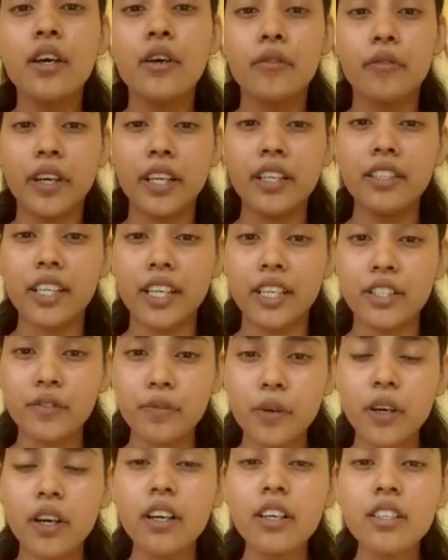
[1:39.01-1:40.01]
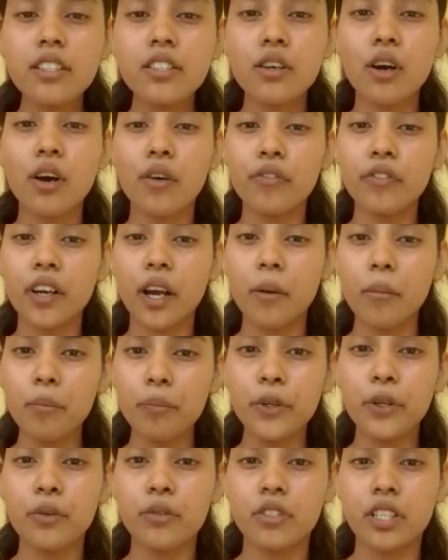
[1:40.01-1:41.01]
When networks of
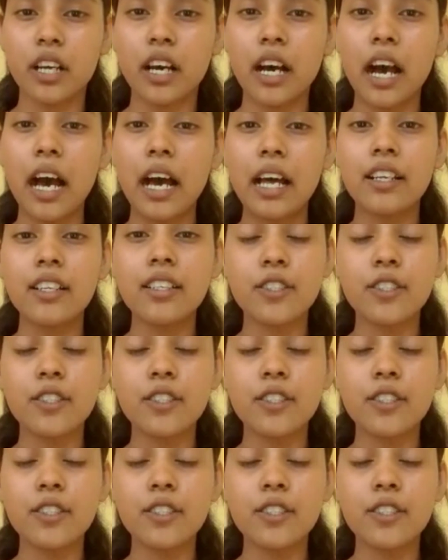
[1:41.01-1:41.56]
computer are